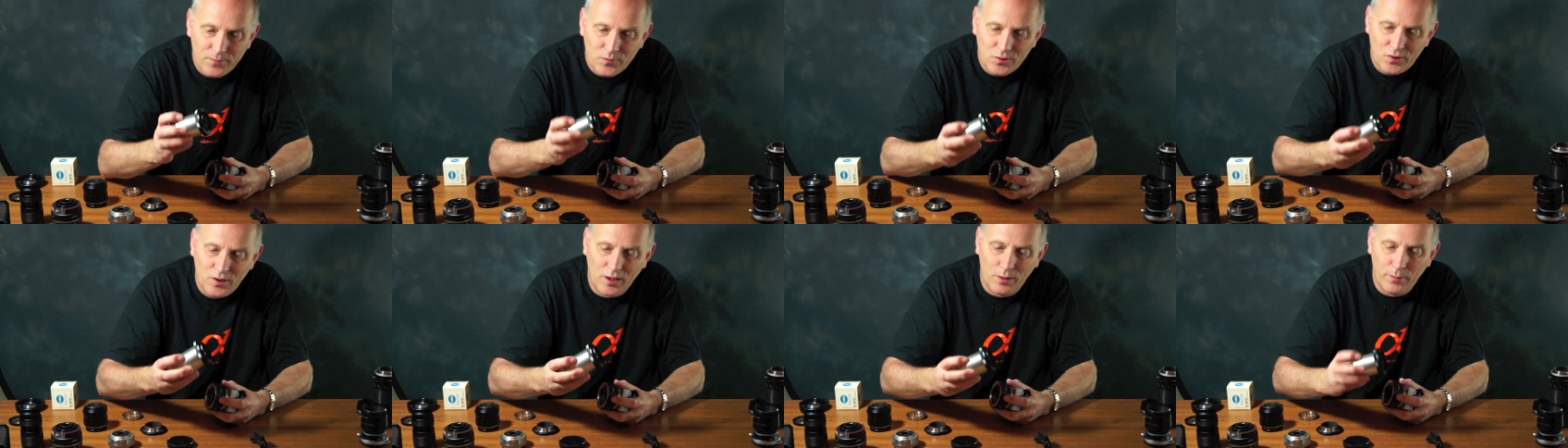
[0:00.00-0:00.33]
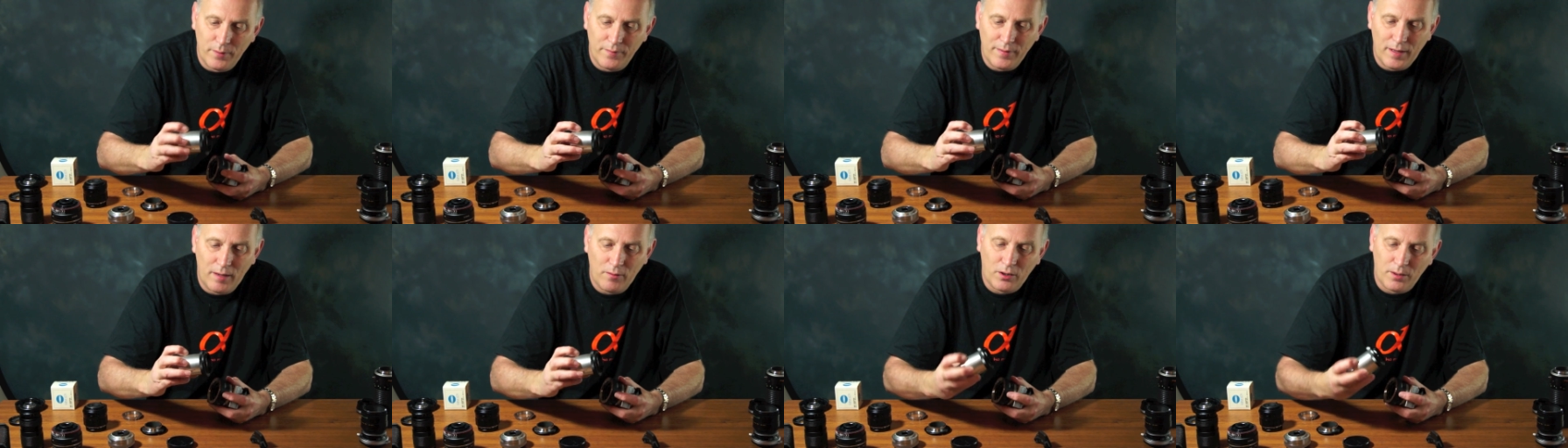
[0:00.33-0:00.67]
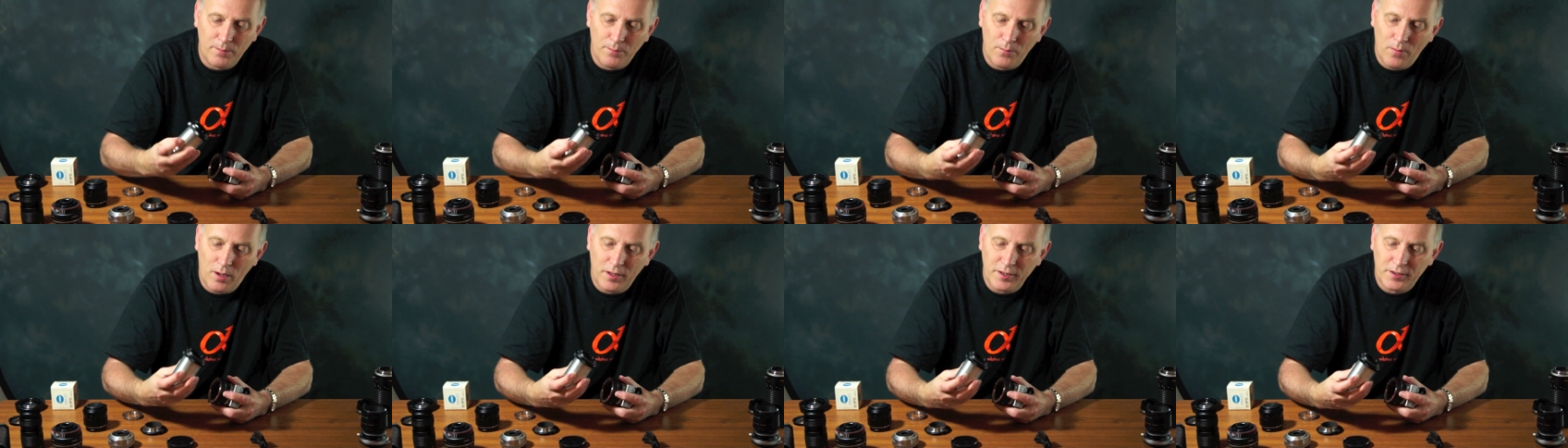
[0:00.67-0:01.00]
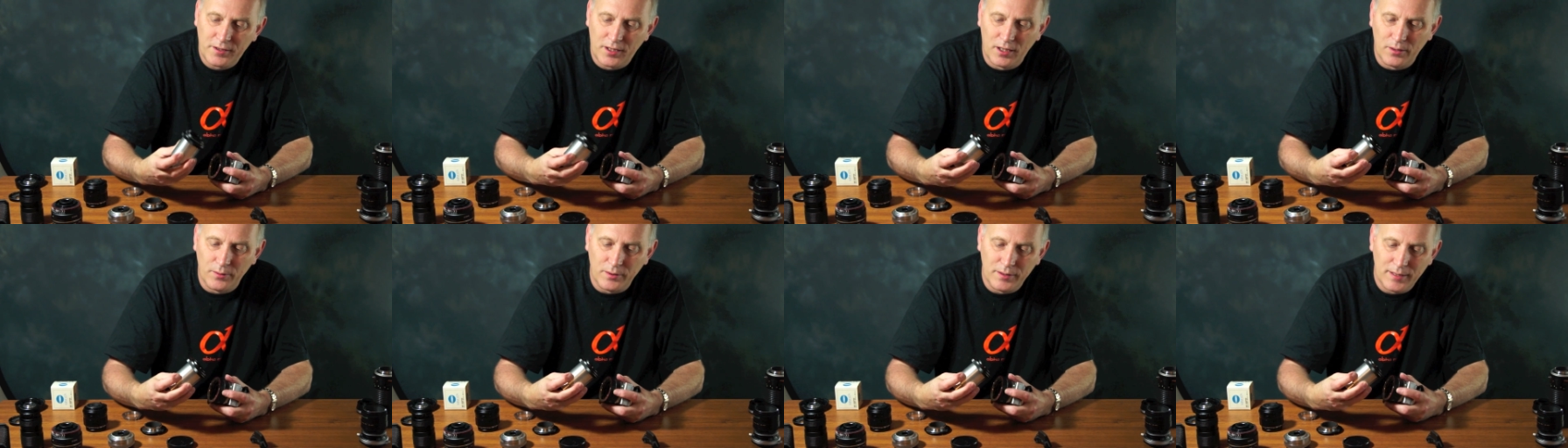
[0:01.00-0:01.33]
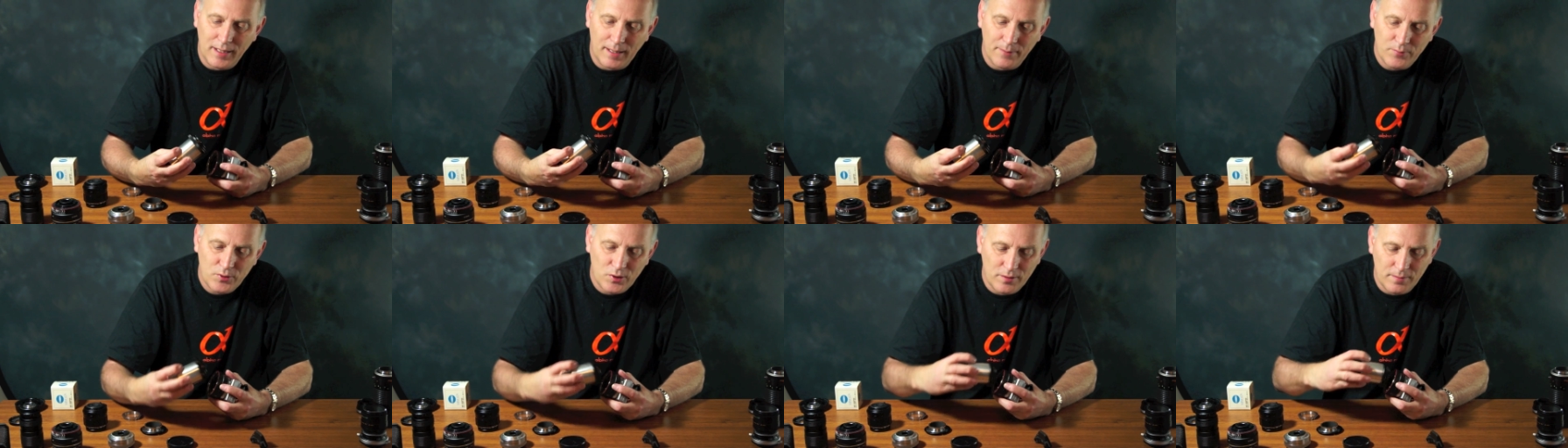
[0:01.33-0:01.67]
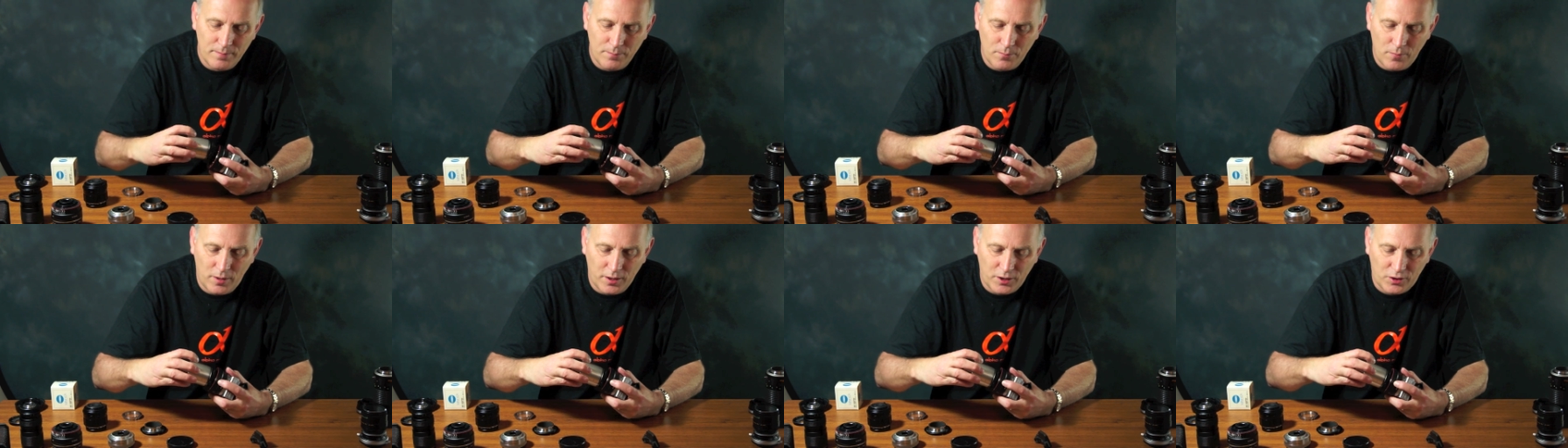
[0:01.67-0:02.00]
So we've now got a micro
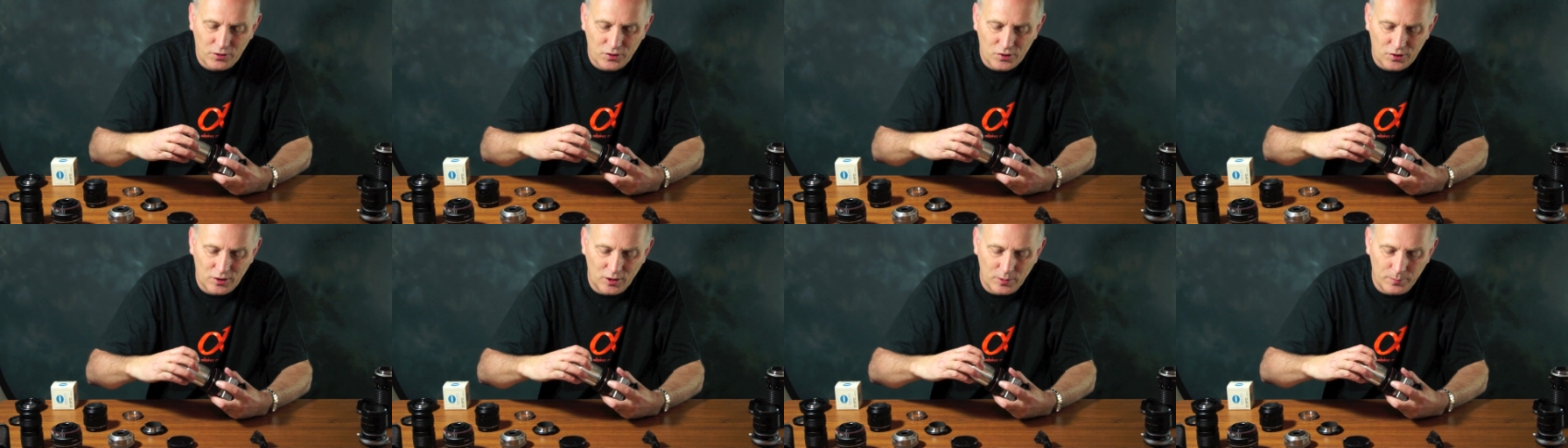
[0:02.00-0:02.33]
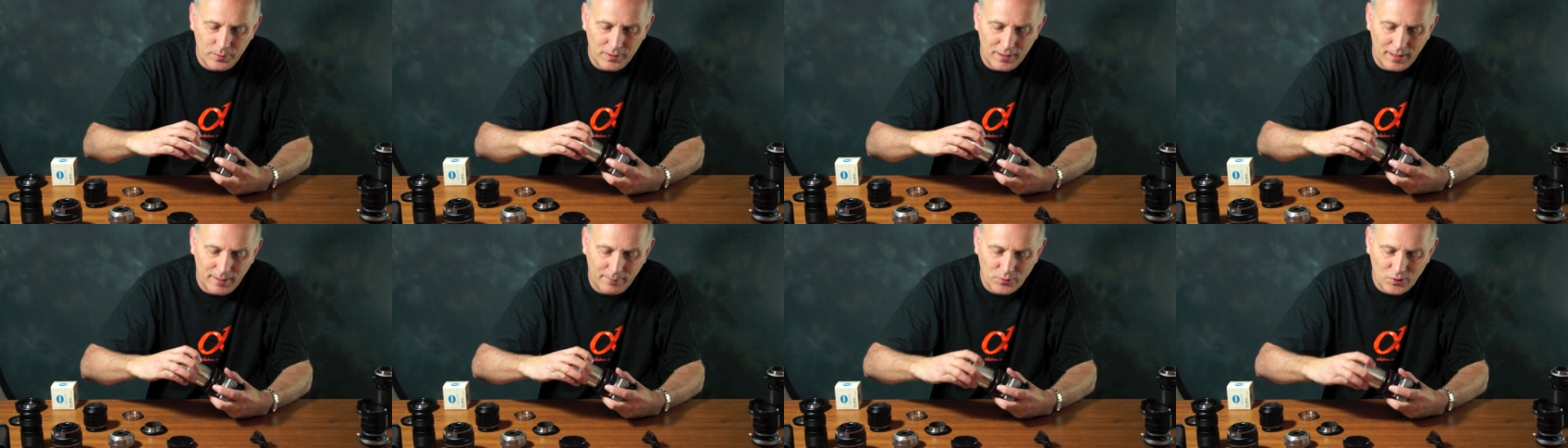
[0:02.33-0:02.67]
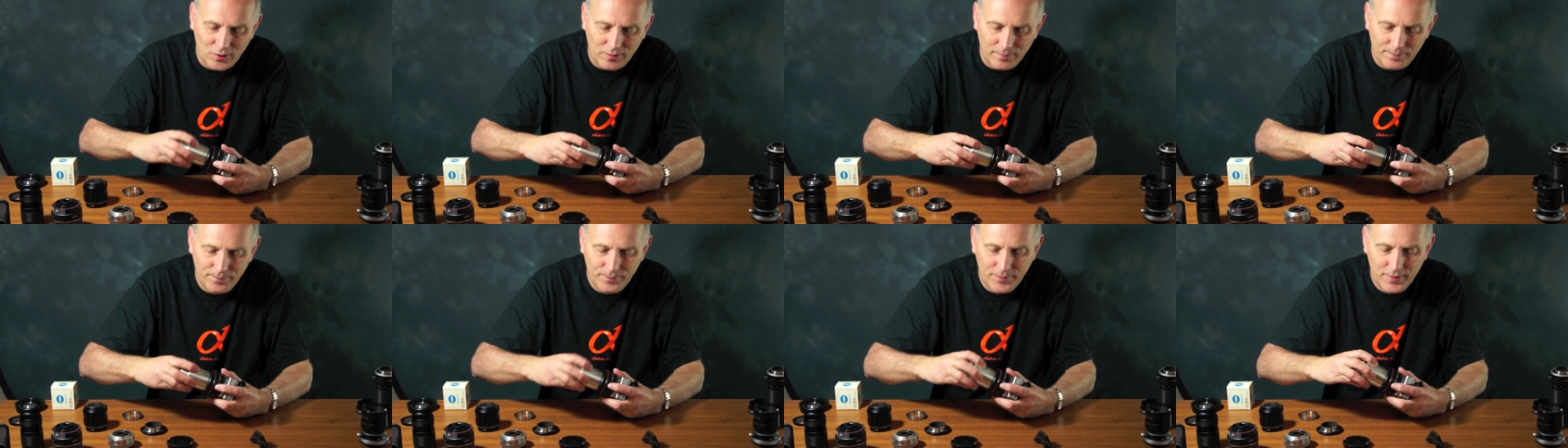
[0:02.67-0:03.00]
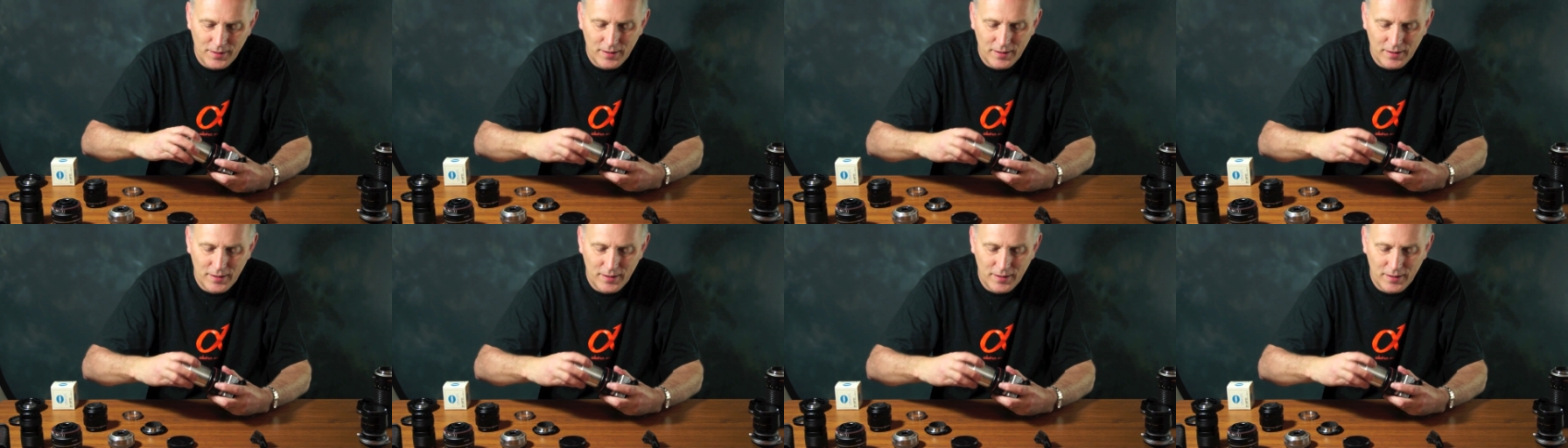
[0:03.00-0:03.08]
adapter, microscope adapter.